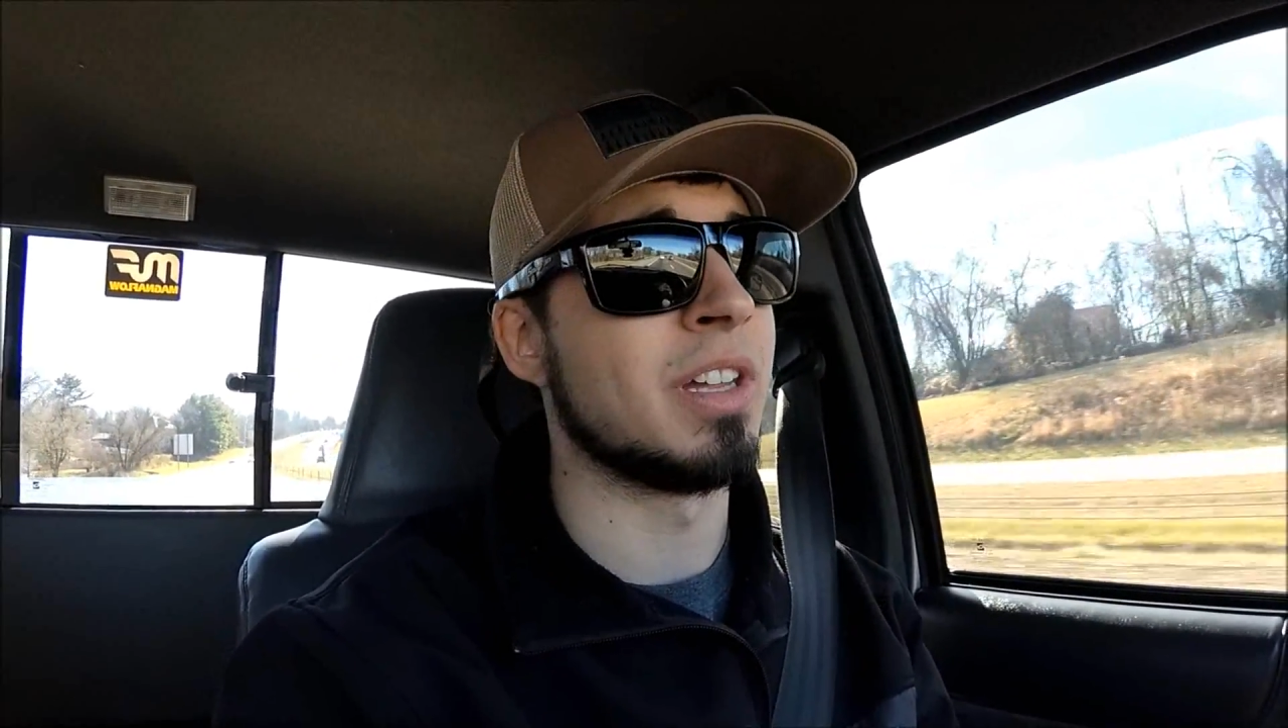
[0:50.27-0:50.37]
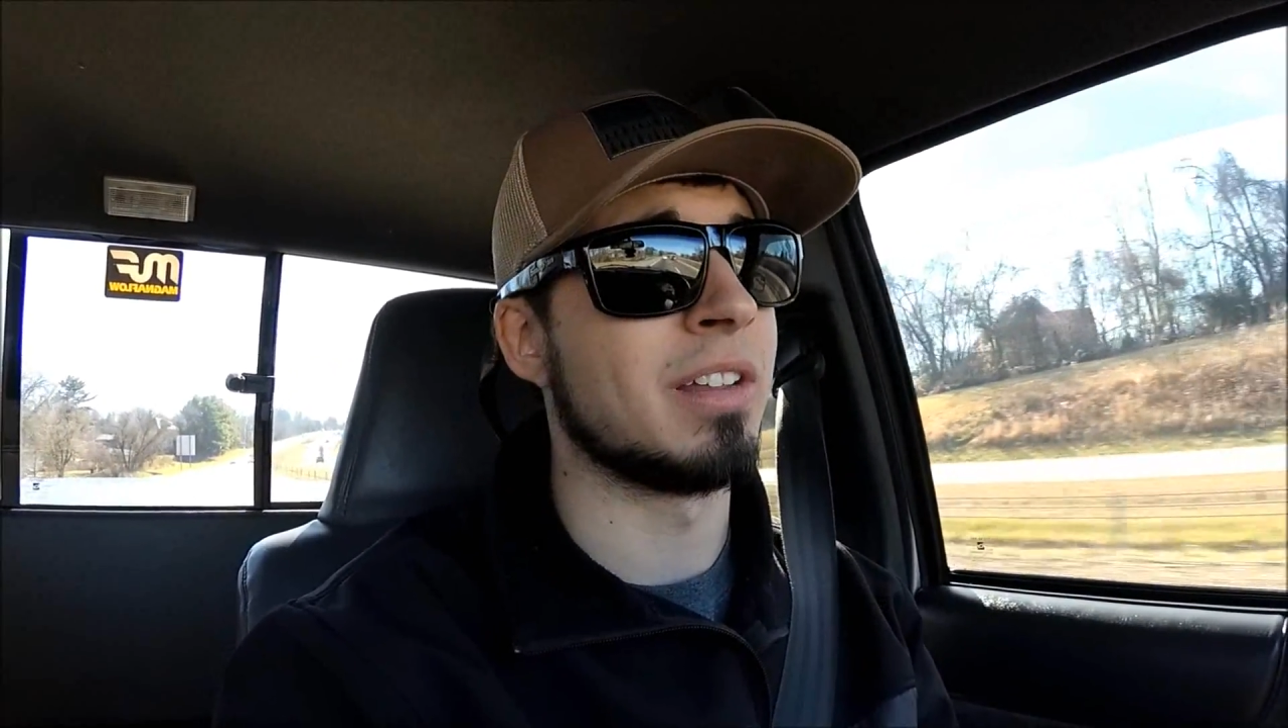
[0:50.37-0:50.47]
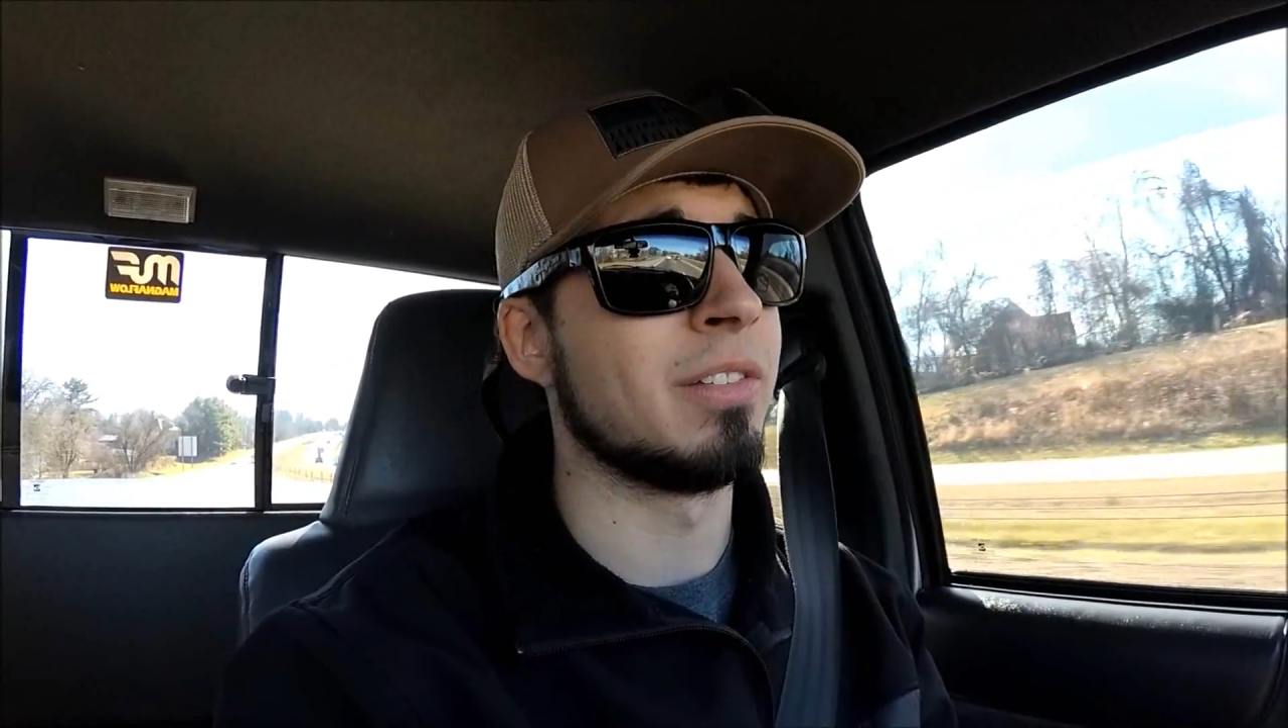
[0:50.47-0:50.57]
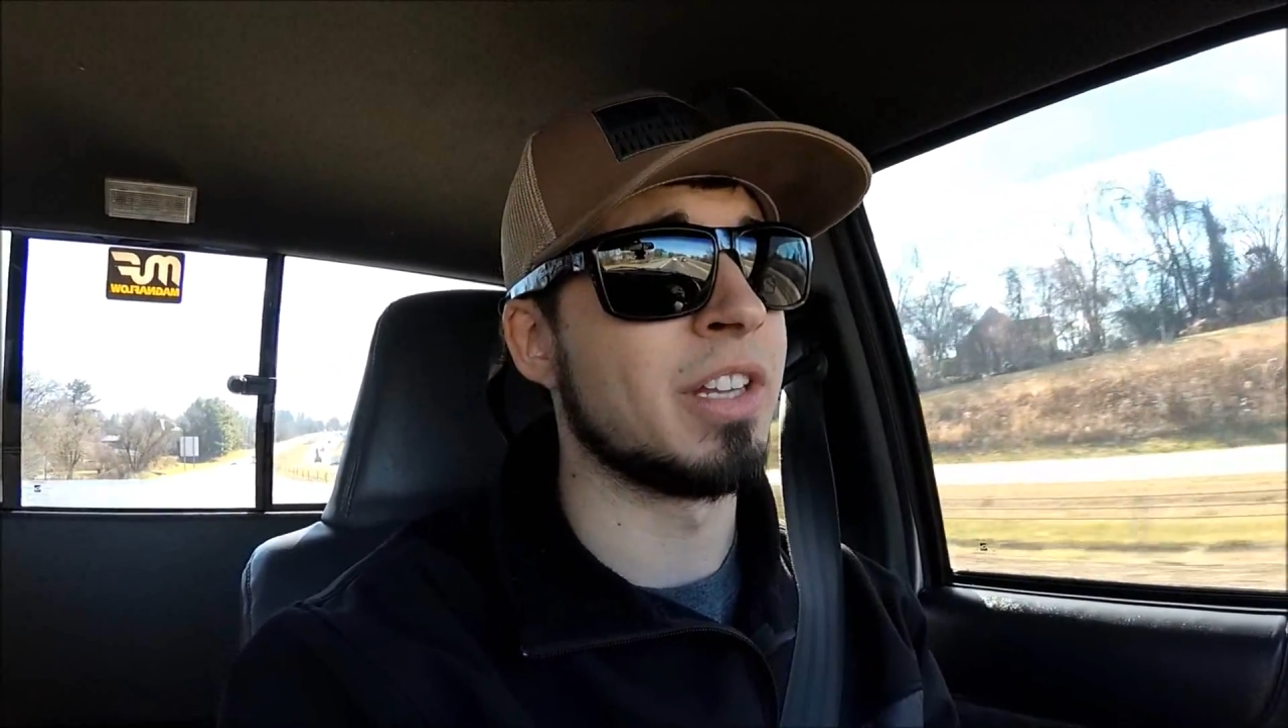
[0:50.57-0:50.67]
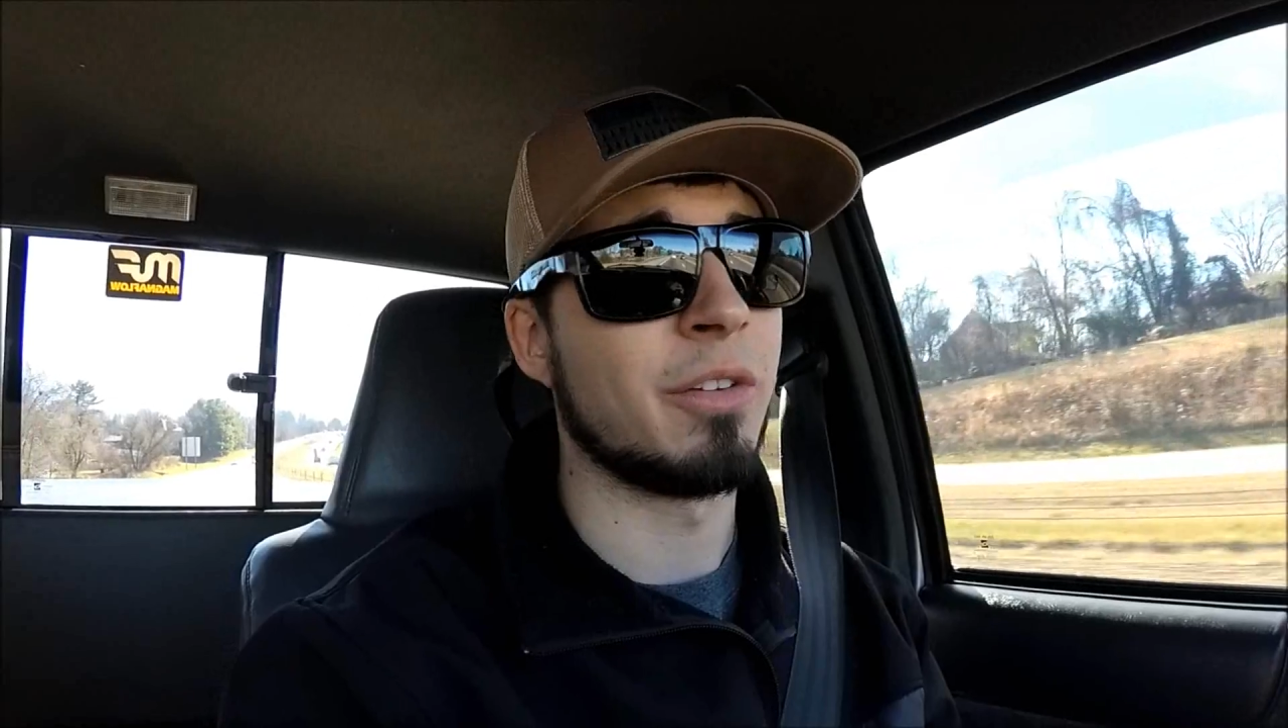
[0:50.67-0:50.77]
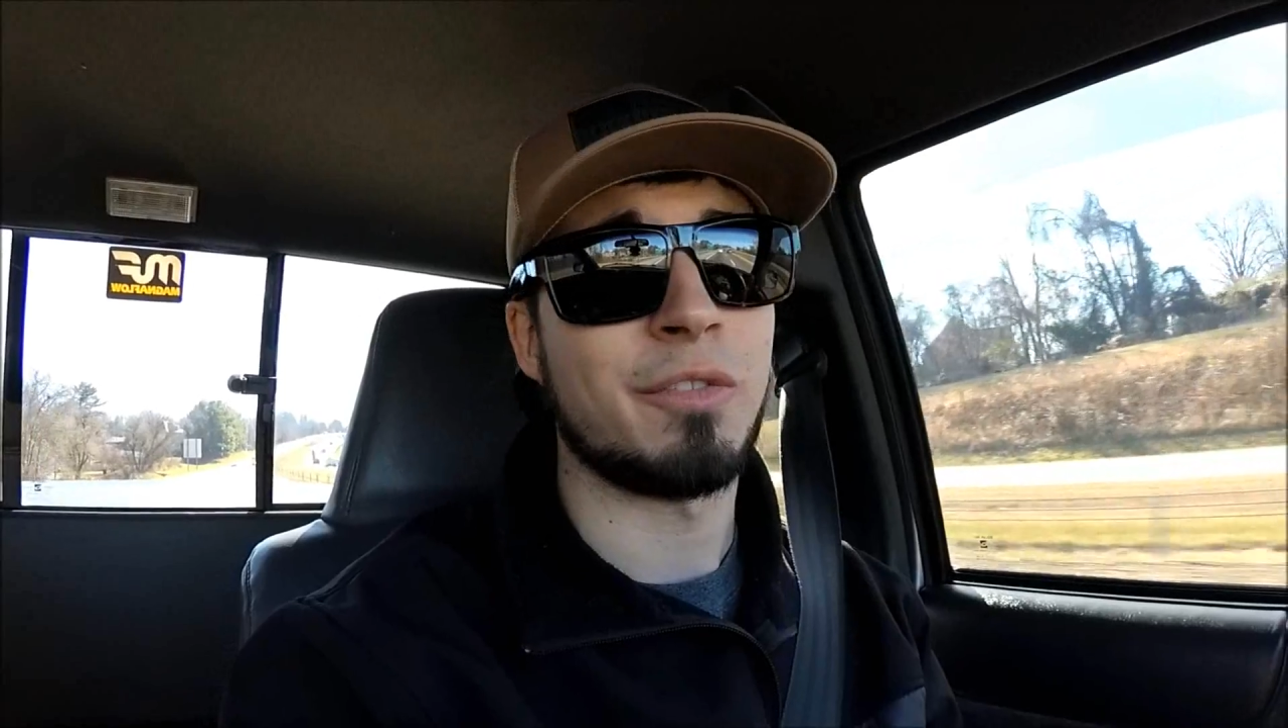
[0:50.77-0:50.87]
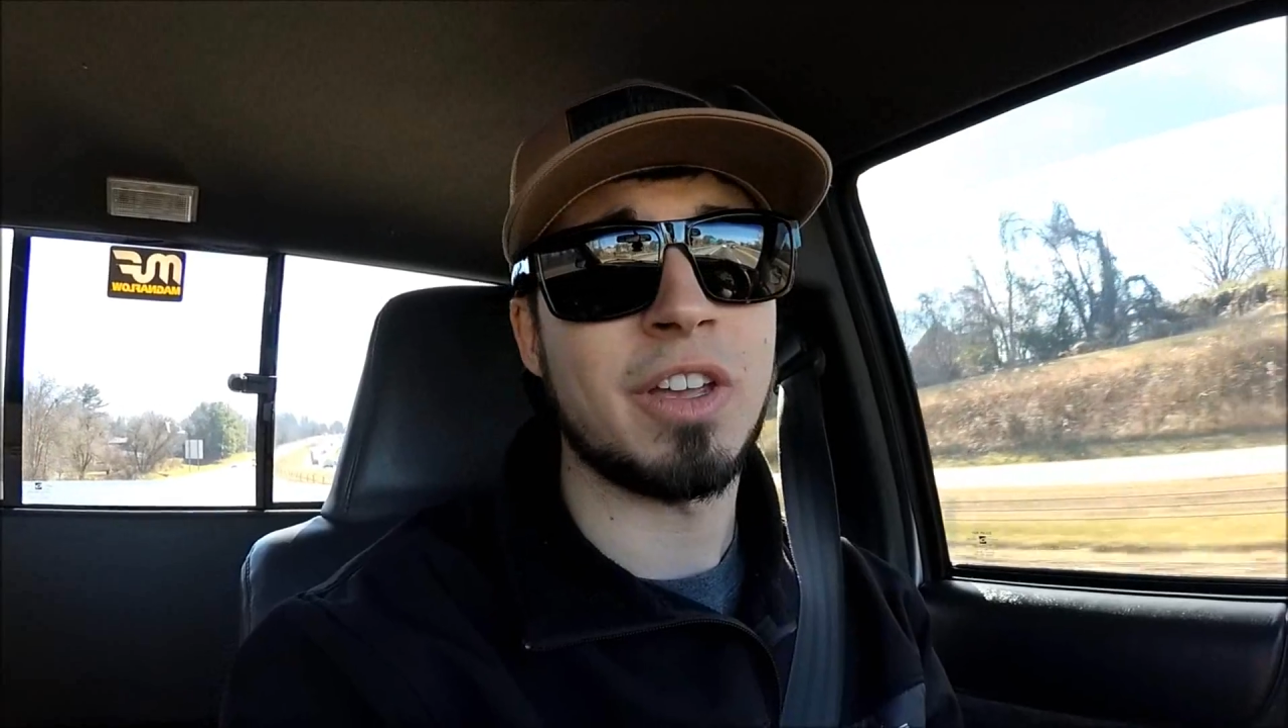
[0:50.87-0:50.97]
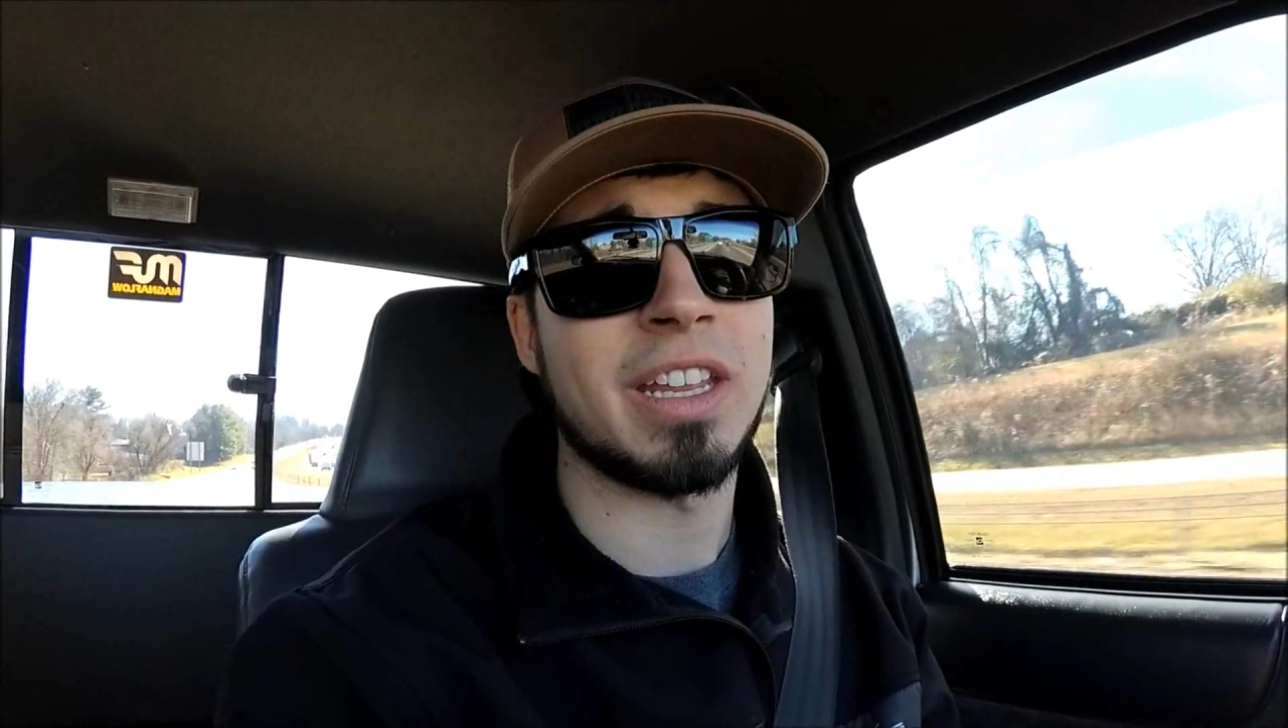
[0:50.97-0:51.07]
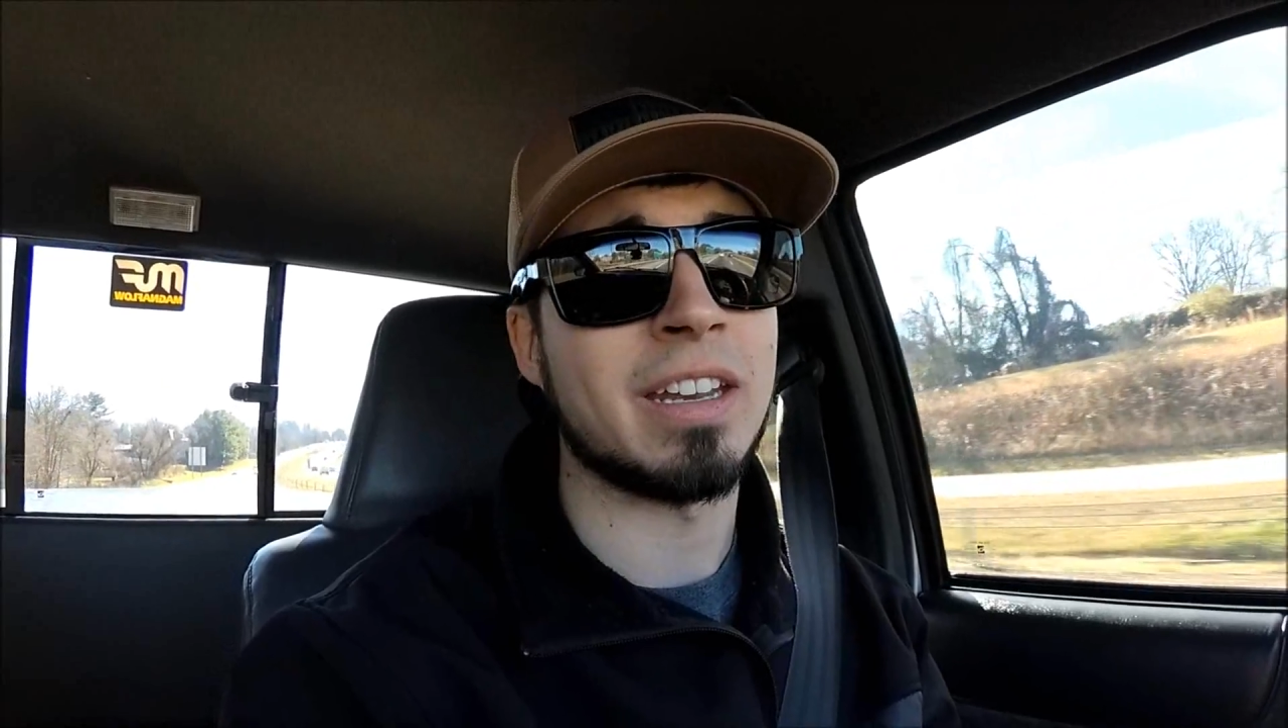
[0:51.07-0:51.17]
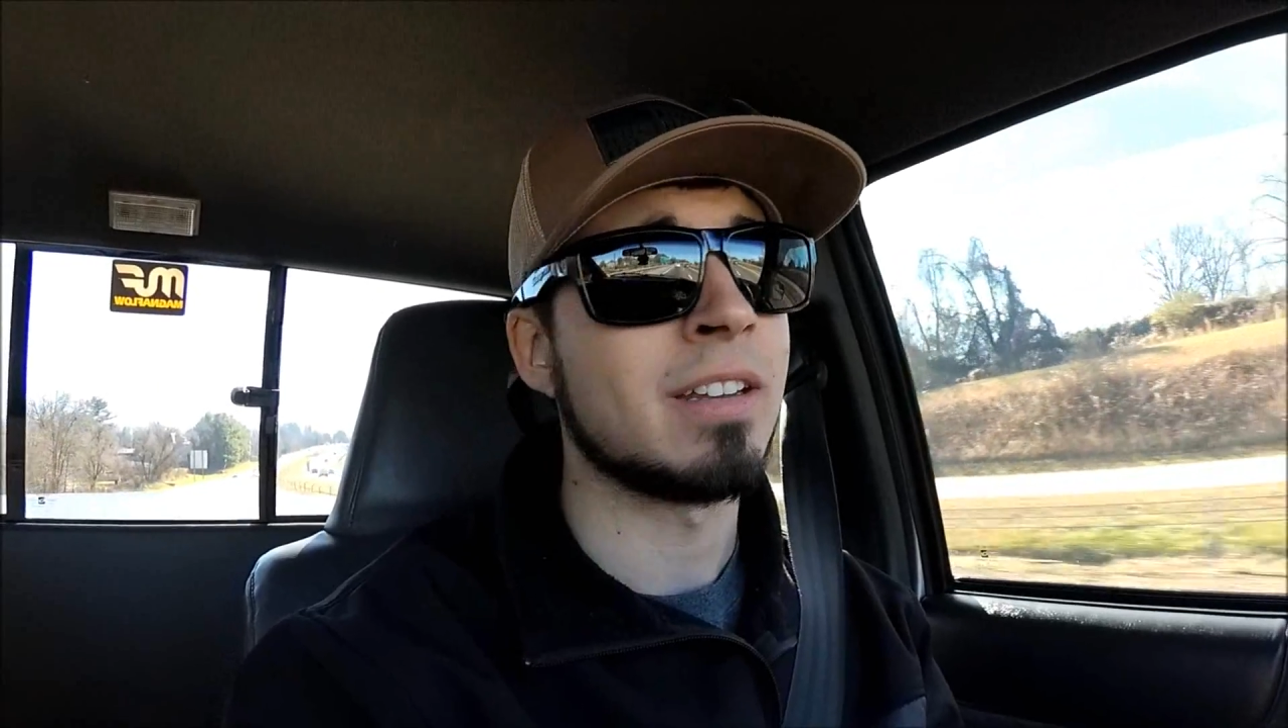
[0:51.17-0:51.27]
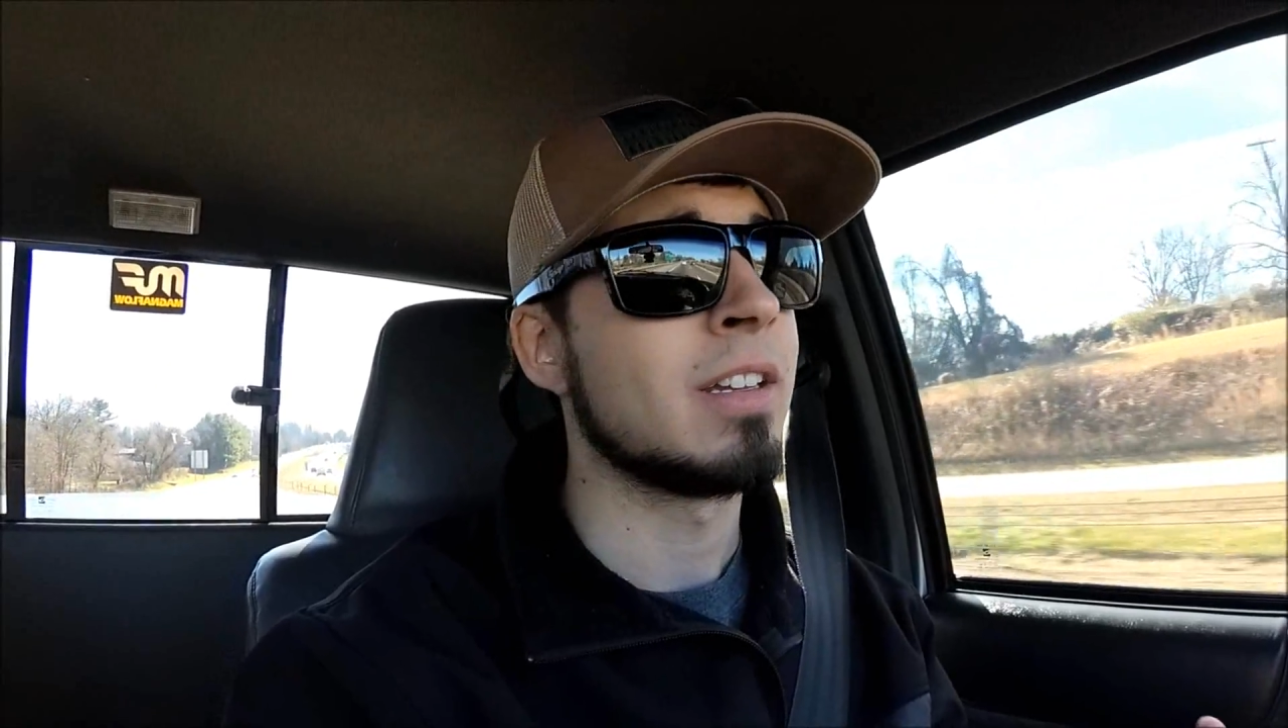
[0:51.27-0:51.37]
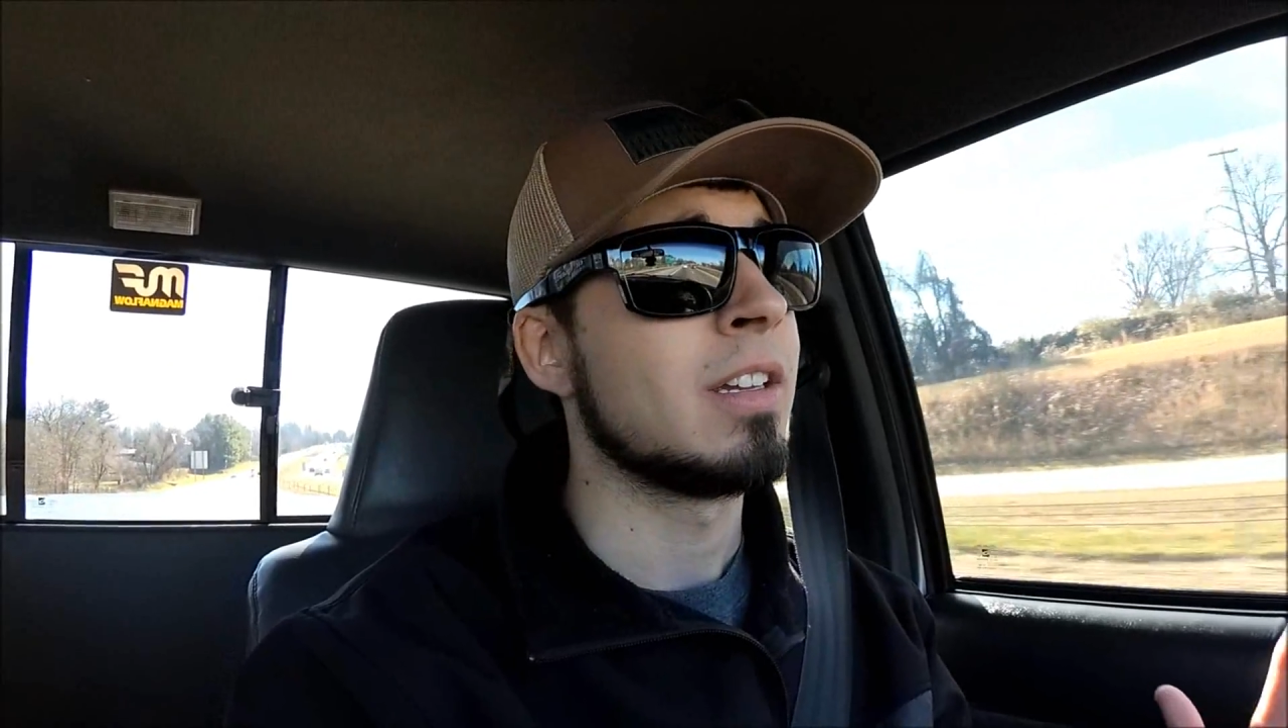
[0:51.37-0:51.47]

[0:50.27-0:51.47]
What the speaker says: that'll fit it,